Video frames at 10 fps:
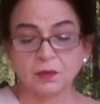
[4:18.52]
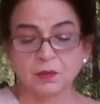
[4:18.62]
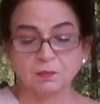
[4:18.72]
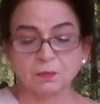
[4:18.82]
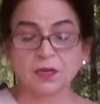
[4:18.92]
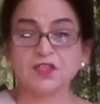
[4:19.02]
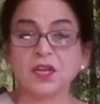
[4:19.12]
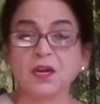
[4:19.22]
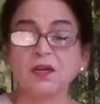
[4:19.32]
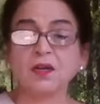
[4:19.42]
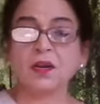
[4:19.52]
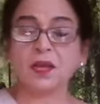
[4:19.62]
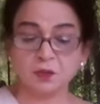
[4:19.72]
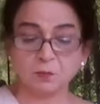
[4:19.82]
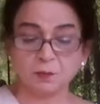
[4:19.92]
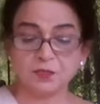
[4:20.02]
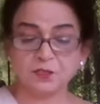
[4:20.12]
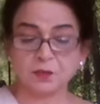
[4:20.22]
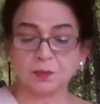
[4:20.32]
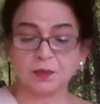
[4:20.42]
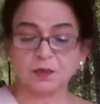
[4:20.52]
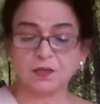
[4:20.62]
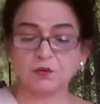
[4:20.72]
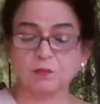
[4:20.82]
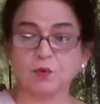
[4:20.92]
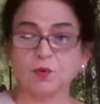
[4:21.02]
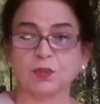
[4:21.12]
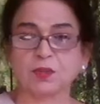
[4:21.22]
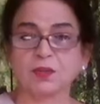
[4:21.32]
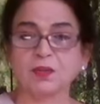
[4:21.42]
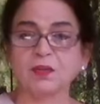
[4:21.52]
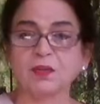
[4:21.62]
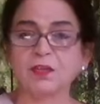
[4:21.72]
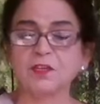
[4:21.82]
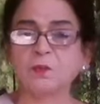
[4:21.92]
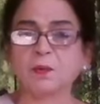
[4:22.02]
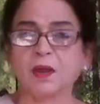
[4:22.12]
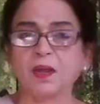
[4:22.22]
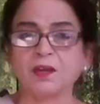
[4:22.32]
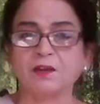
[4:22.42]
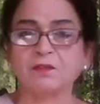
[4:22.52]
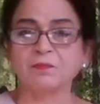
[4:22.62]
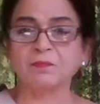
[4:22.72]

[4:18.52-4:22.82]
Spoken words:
Because the underlying principle in both is prana.